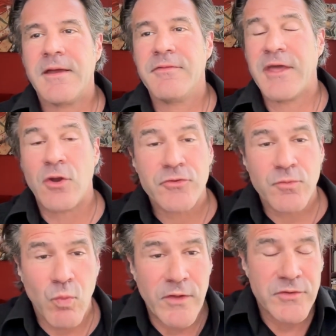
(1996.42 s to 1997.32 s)
They don't
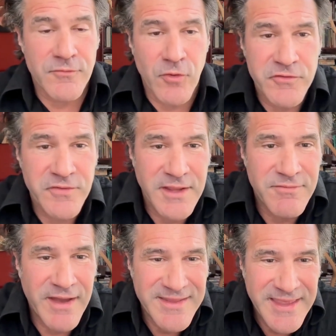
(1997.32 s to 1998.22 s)
want diversity of
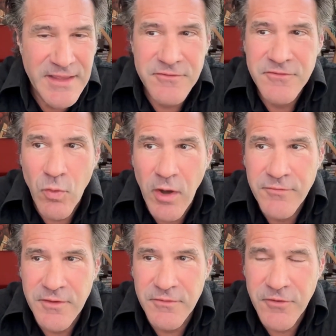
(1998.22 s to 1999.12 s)
ideas too
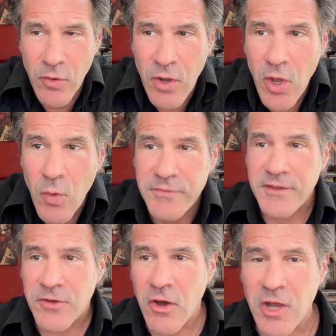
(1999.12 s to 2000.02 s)
often. So when they
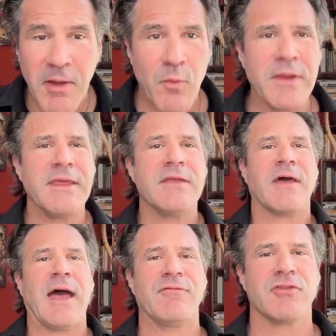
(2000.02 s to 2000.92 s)
talk about, we need to
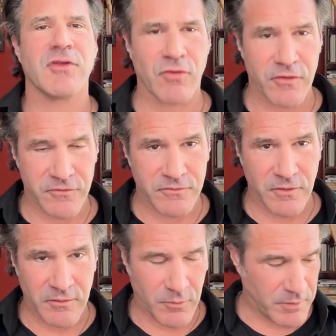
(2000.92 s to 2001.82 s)
have a diverse,
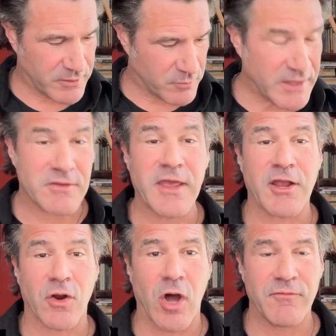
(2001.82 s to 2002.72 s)
we need to
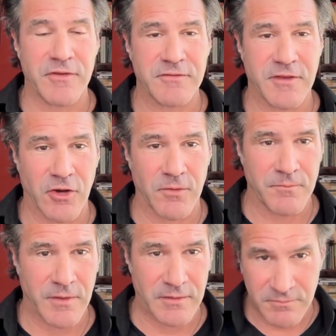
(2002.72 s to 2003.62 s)
take our office here
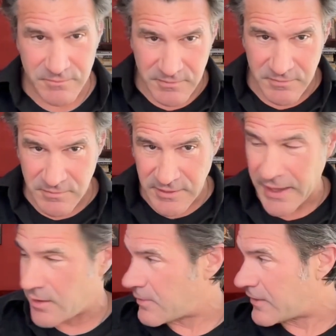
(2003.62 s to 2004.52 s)
at
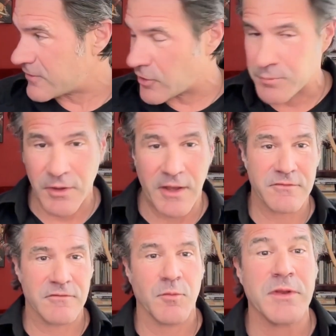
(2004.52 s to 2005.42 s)
KMS
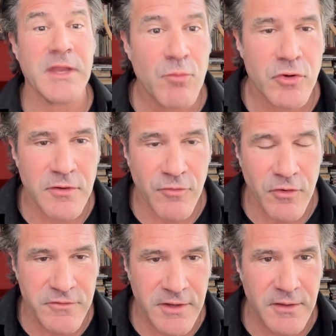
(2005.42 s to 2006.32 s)
Enterprises and we need more
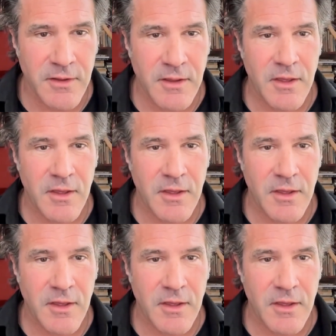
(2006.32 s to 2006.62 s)
diversity.